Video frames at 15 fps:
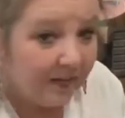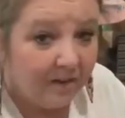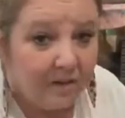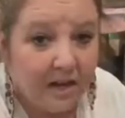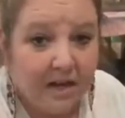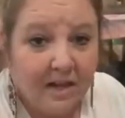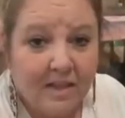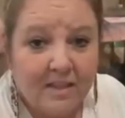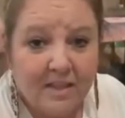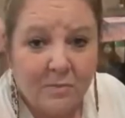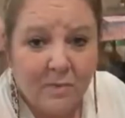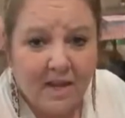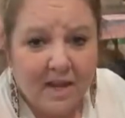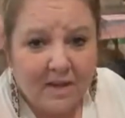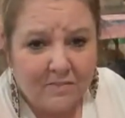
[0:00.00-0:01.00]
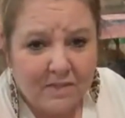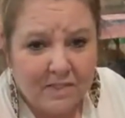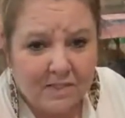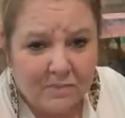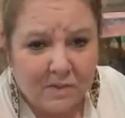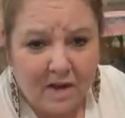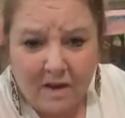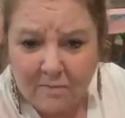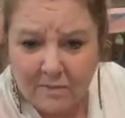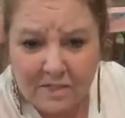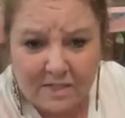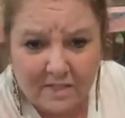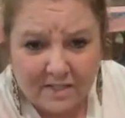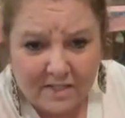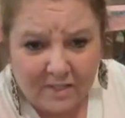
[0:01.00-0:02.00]
Okay, and then we have this one. I'm
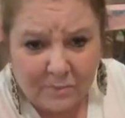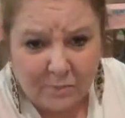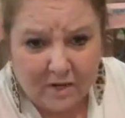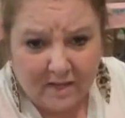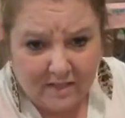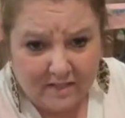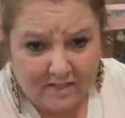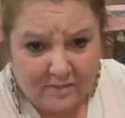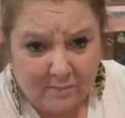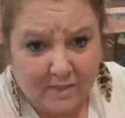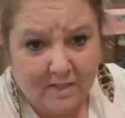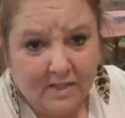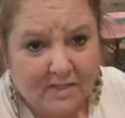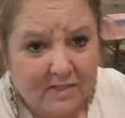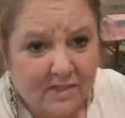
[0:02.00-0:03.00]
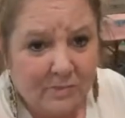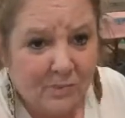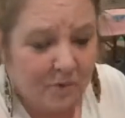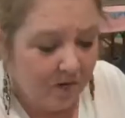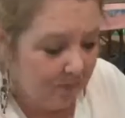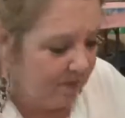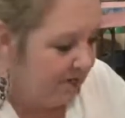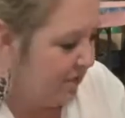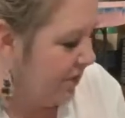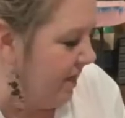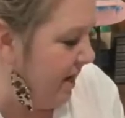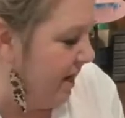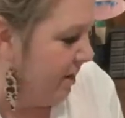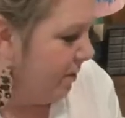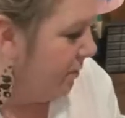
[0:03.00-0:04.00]
just gonna spray this one. This is pretty much
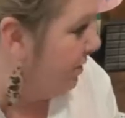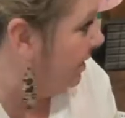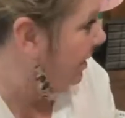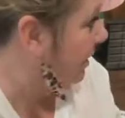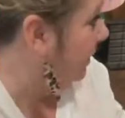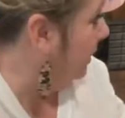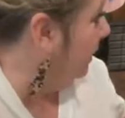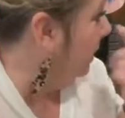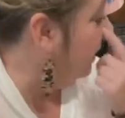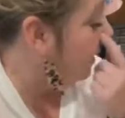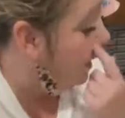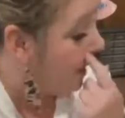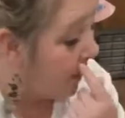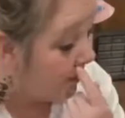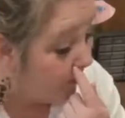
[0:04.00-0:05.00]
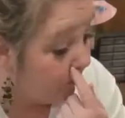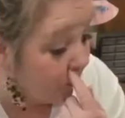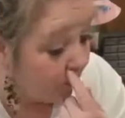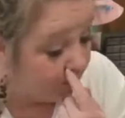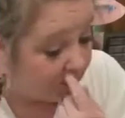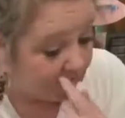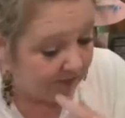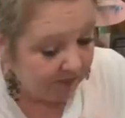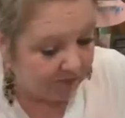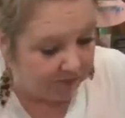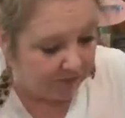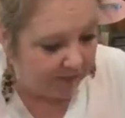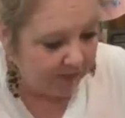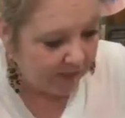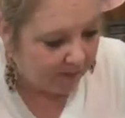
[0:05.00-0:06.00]
how I normally
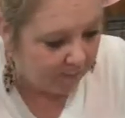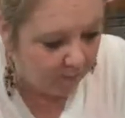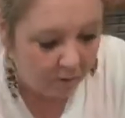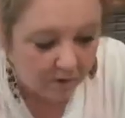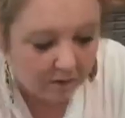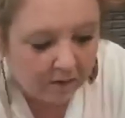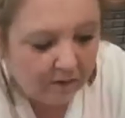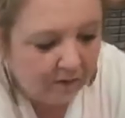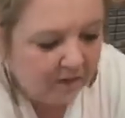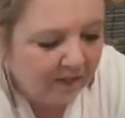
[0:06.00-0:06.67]
do it anymore.